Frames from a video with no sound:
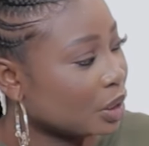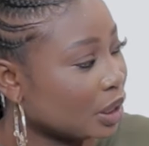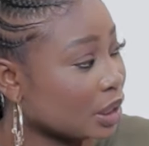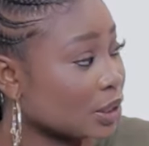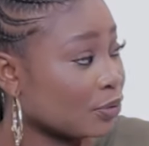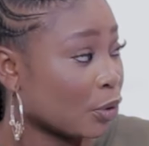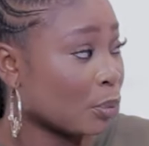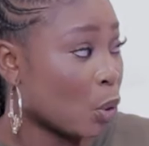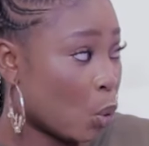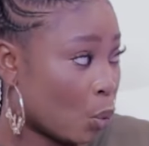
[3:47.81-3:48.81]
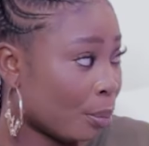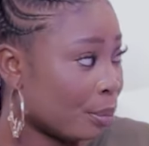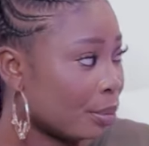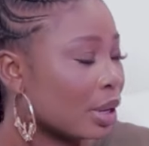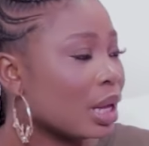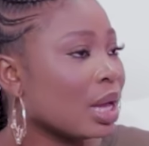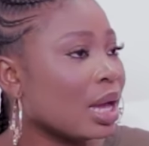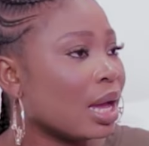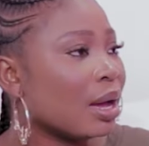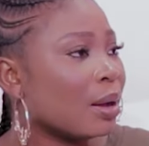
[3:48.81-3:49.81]
begins from
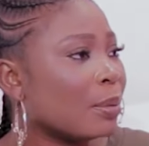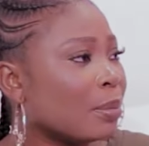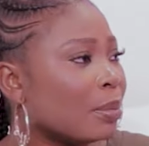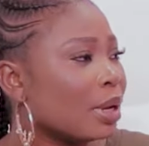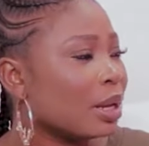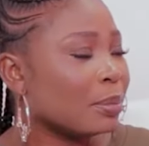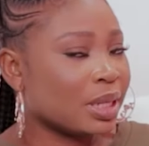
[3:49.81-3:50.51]
home.